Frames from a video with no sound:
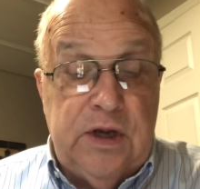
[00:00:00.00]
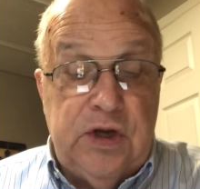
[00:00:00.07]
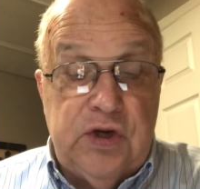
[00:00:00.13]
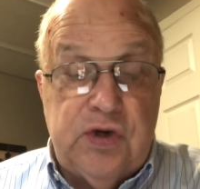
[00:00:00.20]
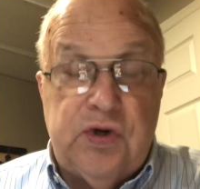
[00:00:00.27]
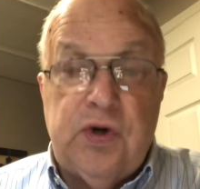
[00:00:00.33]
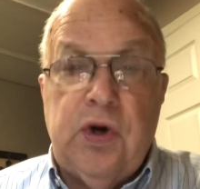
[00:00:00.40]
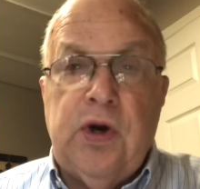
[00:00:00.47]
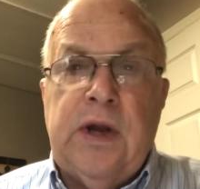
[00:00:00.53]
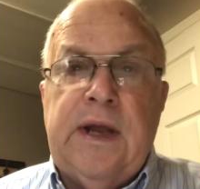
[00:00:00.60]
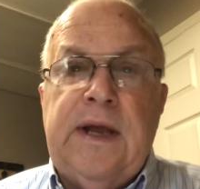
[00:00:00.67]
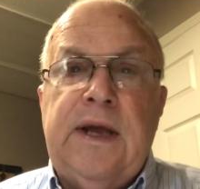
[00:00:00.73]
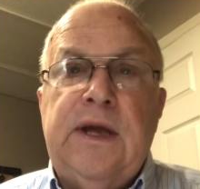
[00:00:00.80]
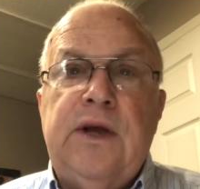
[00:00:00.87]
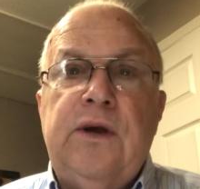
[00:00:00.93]

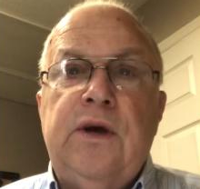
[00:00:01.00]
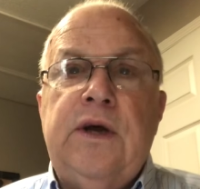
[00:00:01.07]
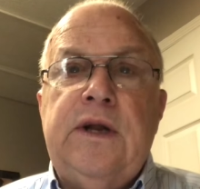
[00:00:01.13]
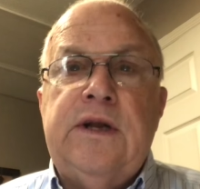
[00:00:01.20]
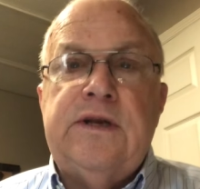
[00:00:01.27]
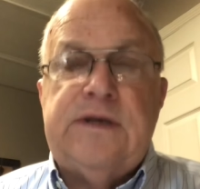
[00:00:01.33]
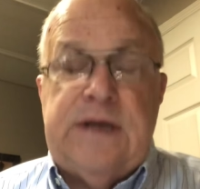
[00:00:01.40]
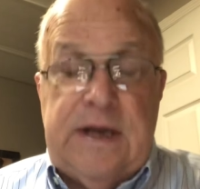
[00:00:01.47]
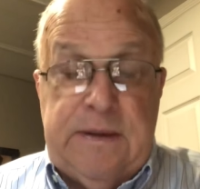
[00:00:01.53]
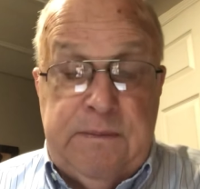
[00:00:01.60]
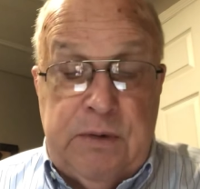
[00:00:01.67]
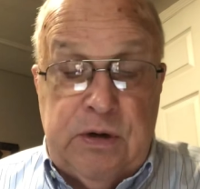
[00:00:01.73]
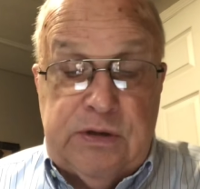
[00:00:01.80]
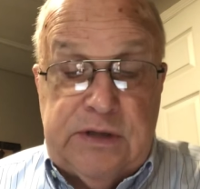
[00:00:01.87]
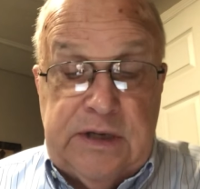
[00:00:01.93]
Surely goodness and
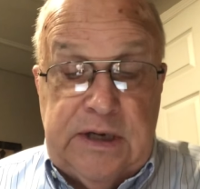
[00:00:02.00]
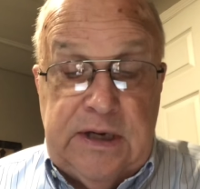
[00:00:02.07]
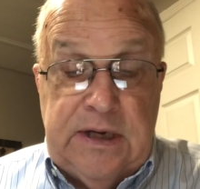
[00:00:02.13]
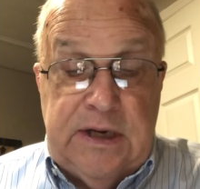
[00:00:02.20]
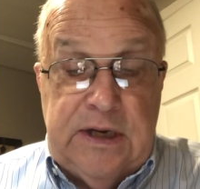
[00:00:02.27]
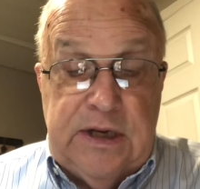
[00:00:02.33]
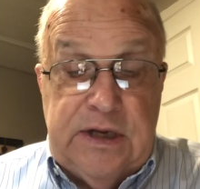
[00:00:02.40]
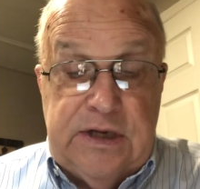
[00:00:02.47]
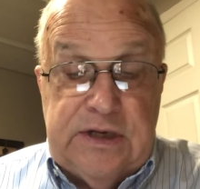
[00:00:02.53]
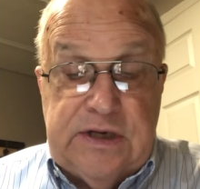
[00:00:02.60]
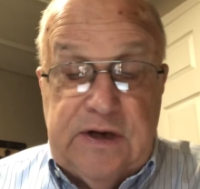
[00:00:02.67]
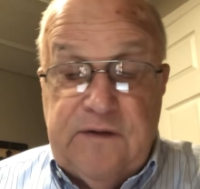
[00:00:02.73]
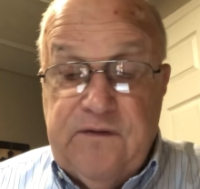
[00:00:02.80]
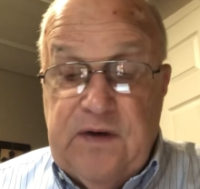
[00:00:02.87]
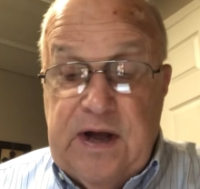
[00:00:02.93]
mercy
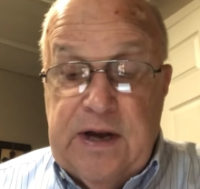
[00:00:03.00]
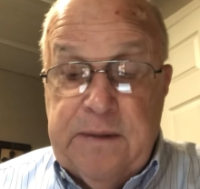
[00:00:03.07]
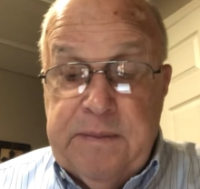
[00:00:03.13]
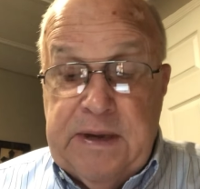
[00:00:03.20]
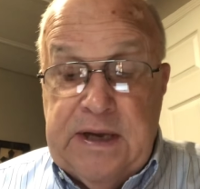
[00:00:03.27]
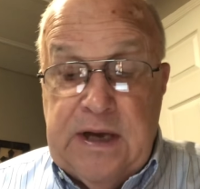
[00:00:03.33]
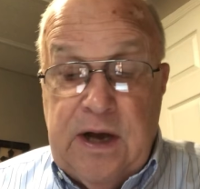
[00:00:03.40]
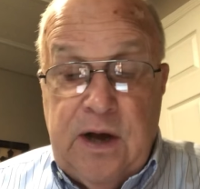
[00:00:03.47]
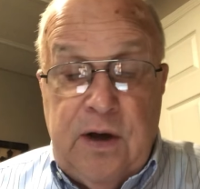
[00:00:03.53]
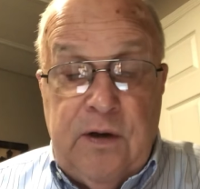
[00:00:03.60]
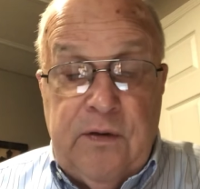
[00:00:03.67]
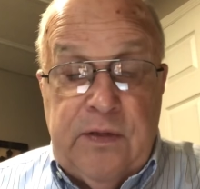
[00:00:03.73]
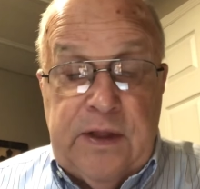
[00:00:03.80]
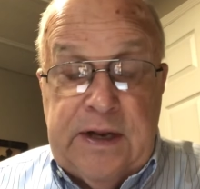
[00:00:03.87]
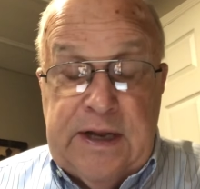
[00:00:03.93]
shall follow me
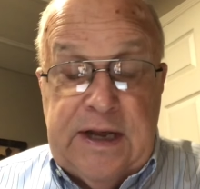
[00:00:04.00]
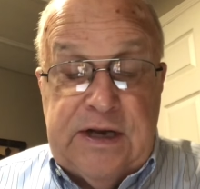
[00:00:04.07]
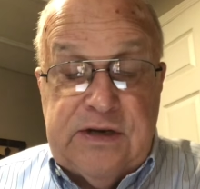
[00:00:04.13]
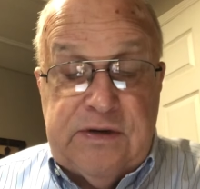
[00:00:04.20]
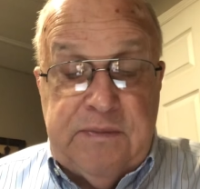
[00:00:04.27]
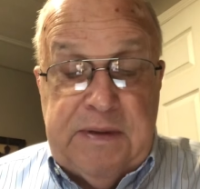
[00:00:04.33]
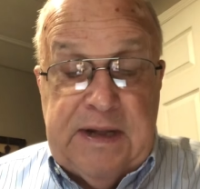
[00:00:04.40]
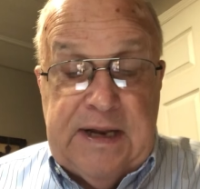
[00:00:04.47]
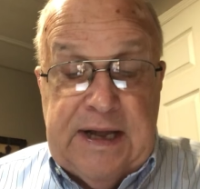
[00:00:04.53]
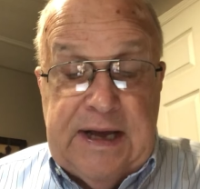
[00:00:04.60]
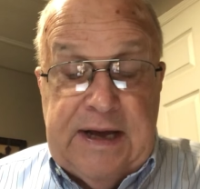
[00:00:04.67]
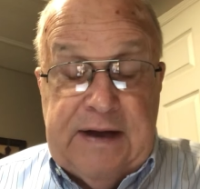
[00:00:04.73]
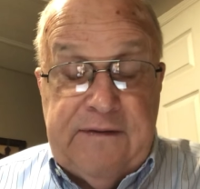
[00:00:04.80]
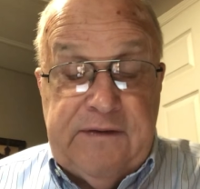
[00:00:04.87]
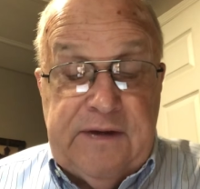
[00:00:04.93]
all the days of my
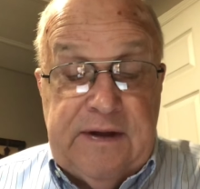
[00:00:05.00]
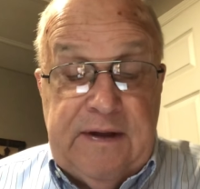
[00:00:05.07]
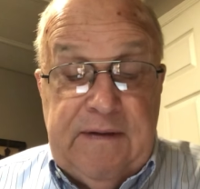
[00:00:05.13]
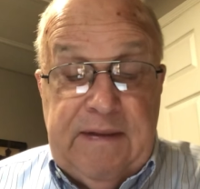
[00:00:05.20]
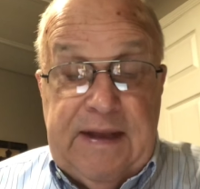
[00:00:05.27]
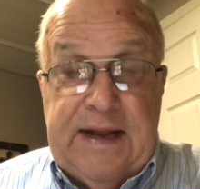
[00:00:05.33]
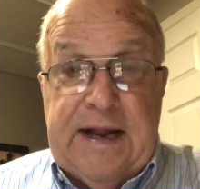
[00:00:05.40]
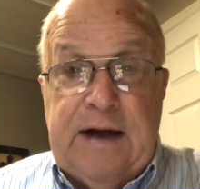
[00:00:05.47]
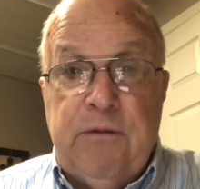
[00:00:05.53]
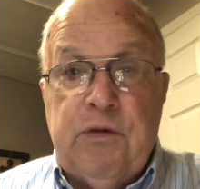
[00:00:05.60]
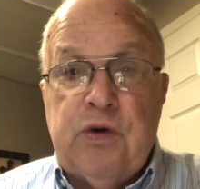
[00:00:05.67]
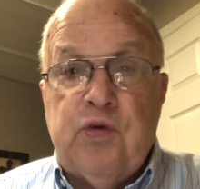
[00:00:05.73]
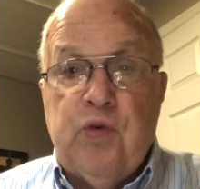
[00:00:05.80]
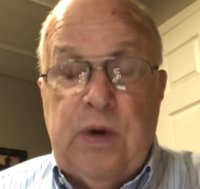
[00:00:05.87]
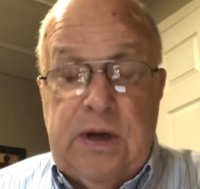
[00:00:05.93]
life, and I
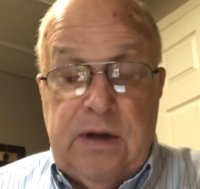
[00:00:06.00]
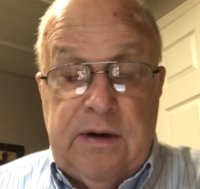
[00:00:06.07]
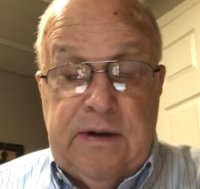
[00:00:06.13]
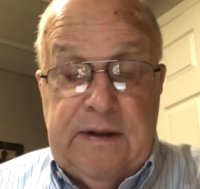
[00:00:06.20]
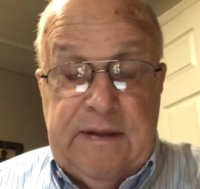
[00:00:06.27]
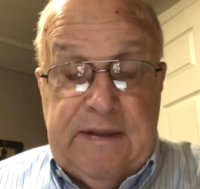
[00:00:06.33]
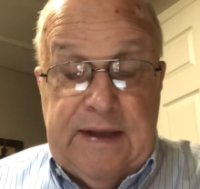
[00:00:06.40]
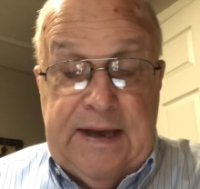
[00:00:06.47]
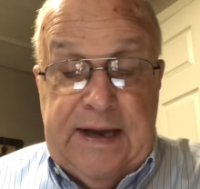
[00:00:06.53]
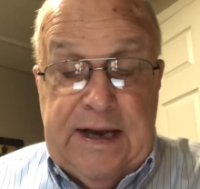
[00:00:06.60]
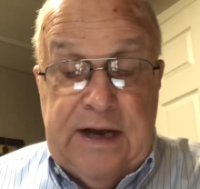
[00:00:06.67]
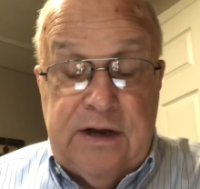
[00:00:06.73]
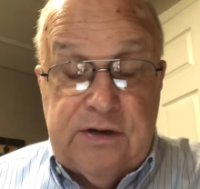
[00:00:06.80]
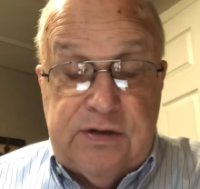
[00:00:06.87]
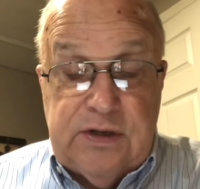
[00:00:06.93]
will dwell in the
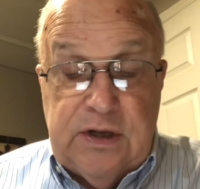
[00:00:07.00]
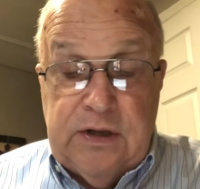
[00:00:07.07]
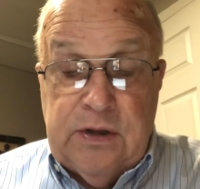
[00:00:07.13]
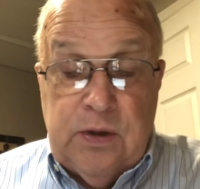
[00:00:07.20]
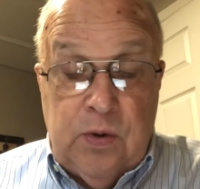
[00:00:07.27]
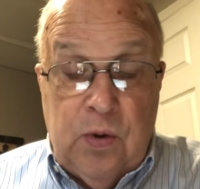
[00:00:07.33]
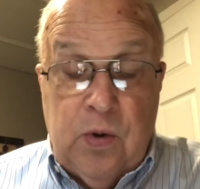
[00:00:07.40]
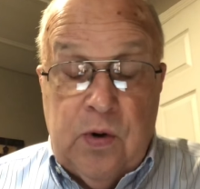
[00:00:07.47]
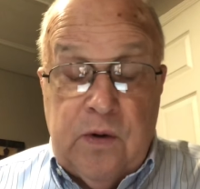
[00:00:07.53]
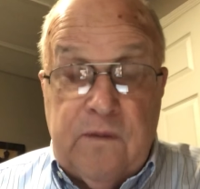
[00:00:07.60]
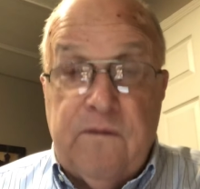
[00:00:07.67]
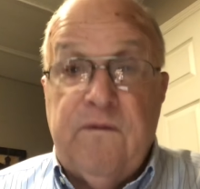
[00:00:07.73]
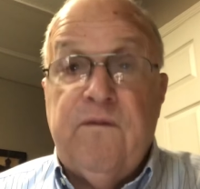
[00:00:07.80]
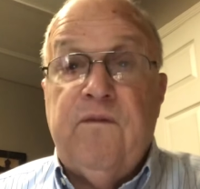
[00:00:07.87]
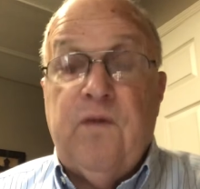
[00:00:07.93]
house of the
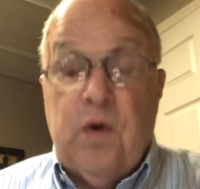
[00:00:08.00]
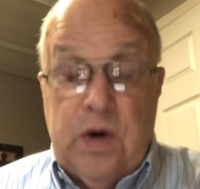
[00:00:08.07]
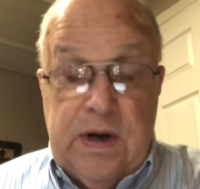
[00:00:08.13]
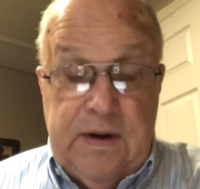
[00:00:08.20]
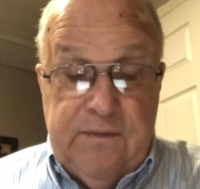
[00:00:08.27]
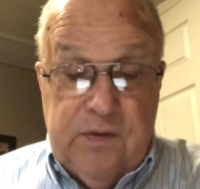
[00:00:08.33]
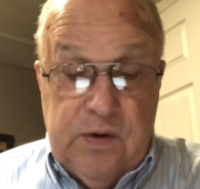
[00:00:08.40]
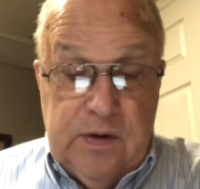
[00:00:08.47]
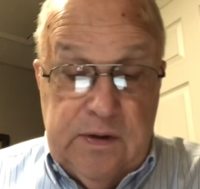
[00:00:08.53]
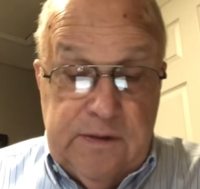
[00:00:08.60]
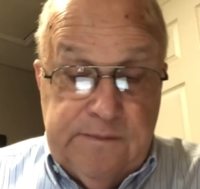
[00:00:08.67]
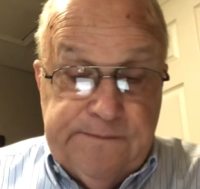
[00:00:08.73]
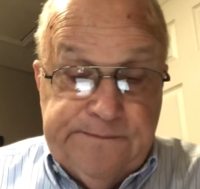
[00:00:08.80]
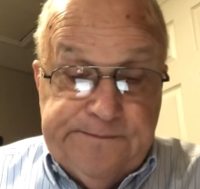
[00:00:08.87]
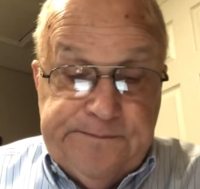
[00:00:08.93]
Lord forever.
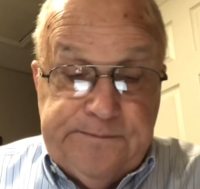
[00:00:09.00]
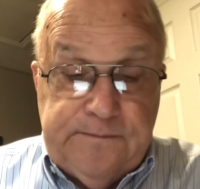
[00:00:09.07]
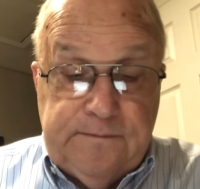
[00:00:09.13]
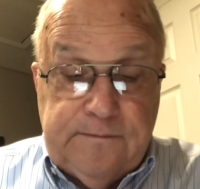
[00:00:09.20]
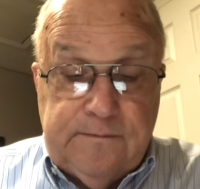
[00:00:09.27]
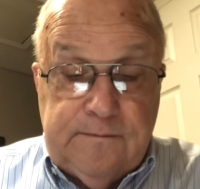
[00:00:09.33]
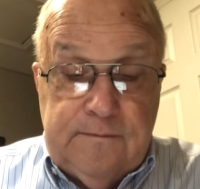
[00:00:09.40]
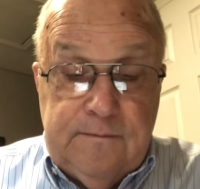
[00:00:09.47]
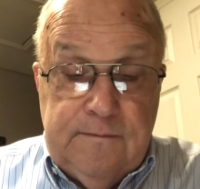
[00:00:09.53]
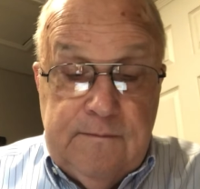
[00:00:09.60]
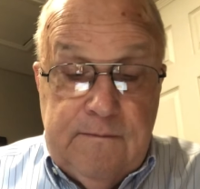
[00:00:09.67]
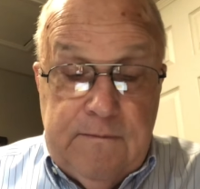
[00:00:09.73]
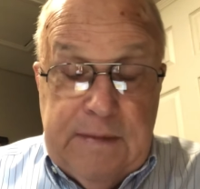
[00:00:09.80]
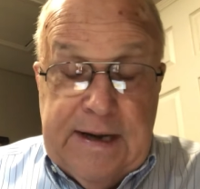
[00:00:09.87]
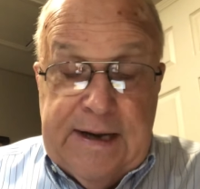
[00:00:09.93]

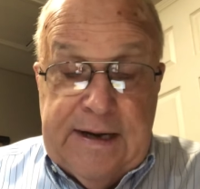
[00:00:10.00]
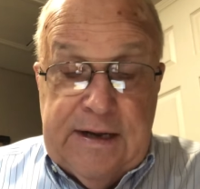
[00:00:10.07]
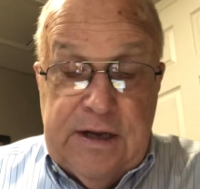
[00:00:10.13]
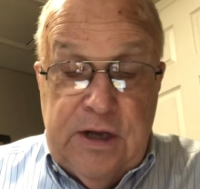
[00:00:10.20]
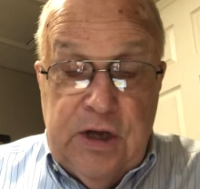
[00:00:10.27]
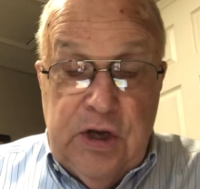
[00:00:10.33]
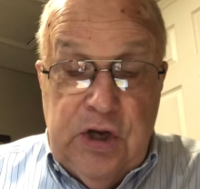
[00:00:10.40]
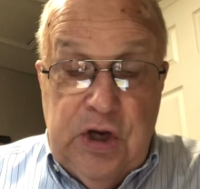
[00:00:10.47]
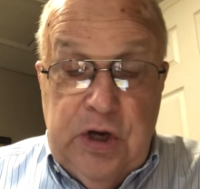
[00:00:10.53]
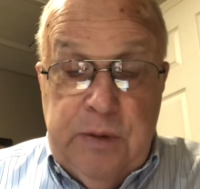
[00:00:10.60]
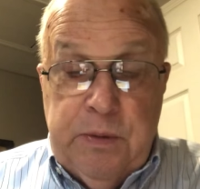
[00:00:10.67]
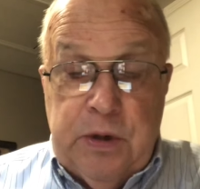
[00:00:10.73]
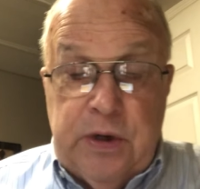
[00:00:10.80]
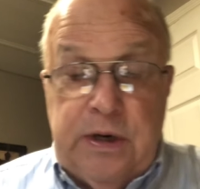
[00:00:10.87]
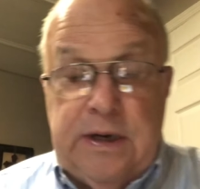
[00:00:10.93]
My
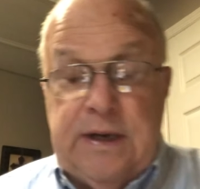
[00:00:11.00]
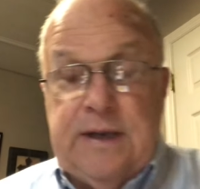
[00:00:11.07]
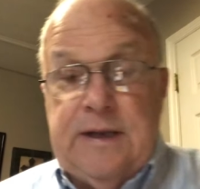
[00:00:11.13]
humor